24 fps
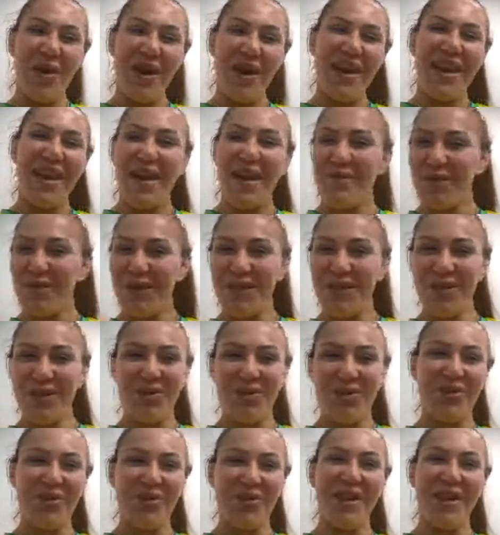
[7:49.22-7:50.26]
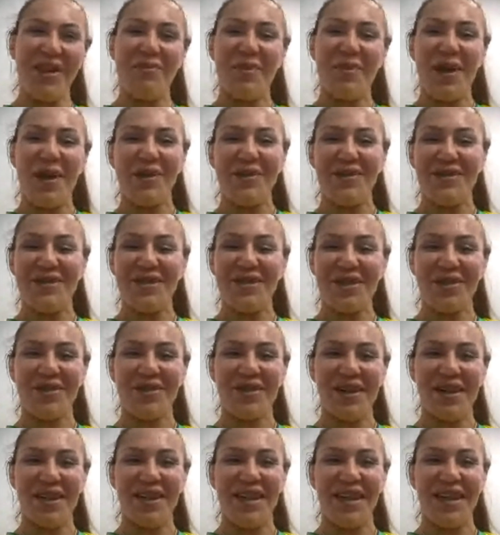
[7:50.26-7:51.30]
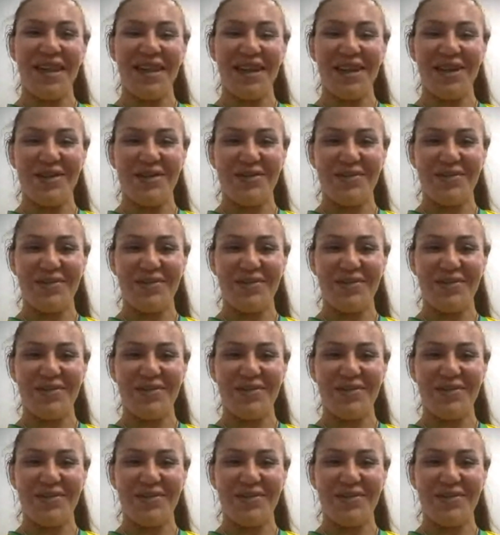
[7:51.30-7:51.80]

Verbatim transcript: way, I'm gonna do ground and pound." So I like it.